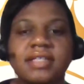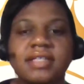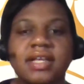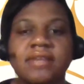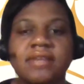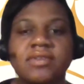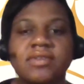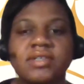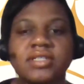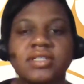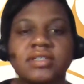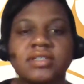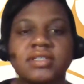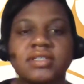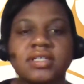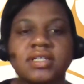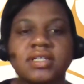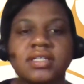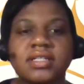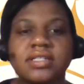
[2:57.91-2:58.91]
A lot of you are just
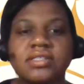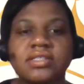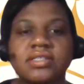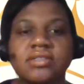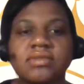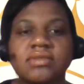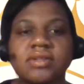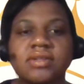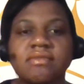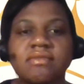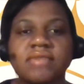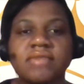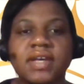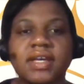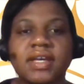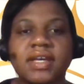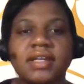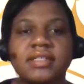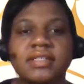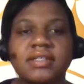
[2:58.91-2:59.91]
still in a student
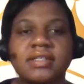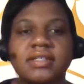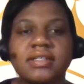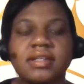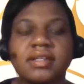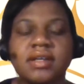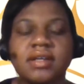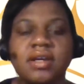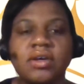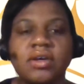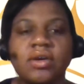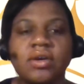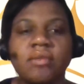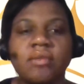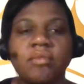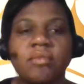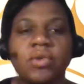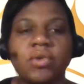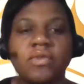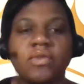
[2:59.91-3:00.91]
phase and
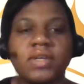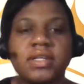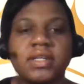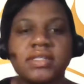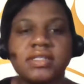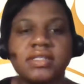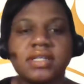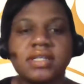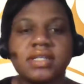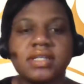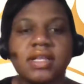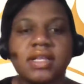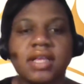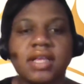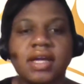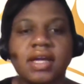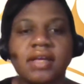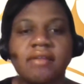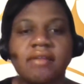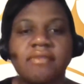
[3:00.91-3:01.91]
moving into the client